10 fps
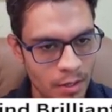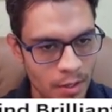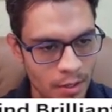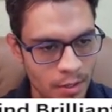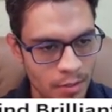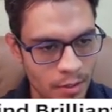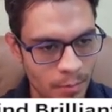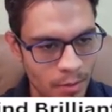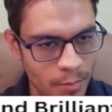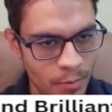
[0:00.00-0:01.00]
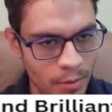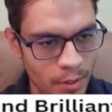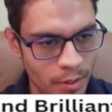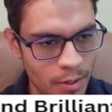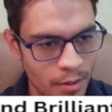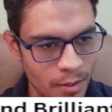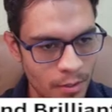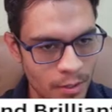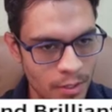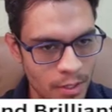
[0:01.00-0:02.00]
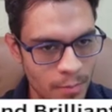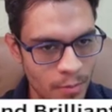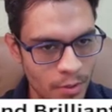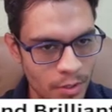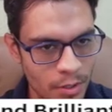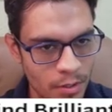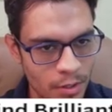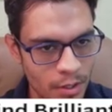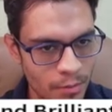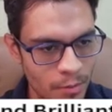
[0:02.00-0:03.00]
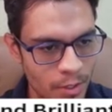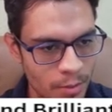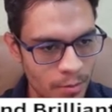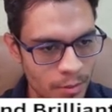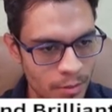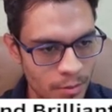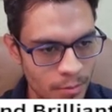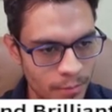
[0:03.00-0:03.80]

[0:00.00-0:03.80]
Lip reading: as I'm gonna put it here as an emoji. How do I do this?